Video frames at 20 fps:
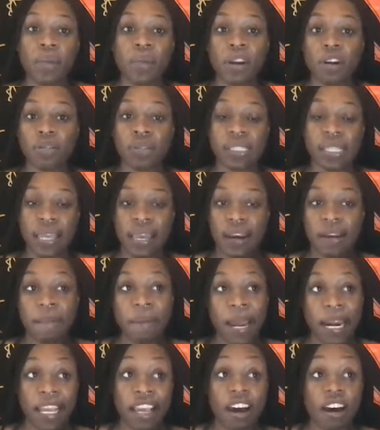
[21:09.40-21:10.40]
We don't see
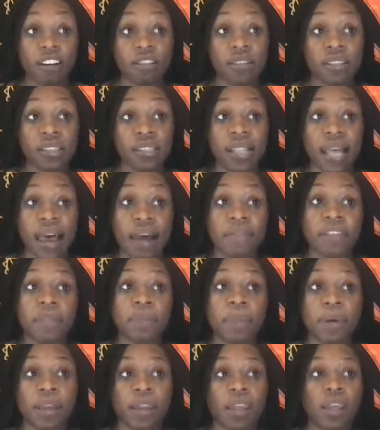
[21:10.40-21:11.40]
anybody else's lives,
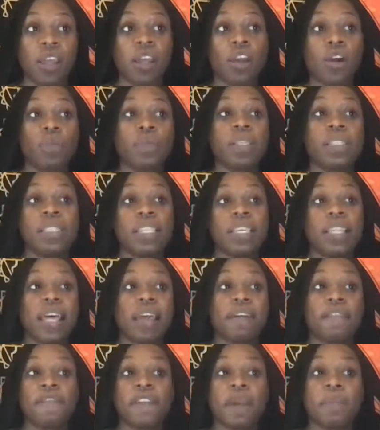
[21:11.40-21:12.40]
but we see
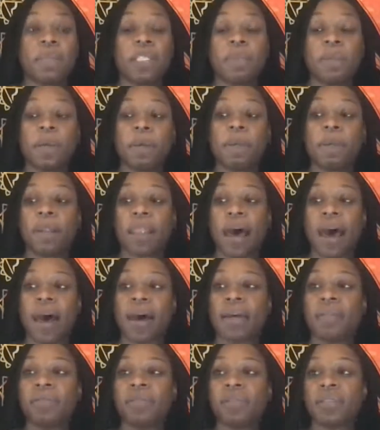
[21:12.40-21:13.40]
like famous people
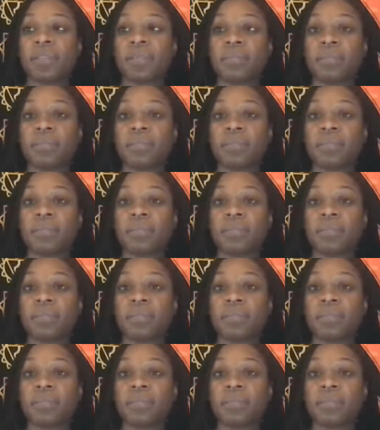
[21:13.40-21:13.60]
lives.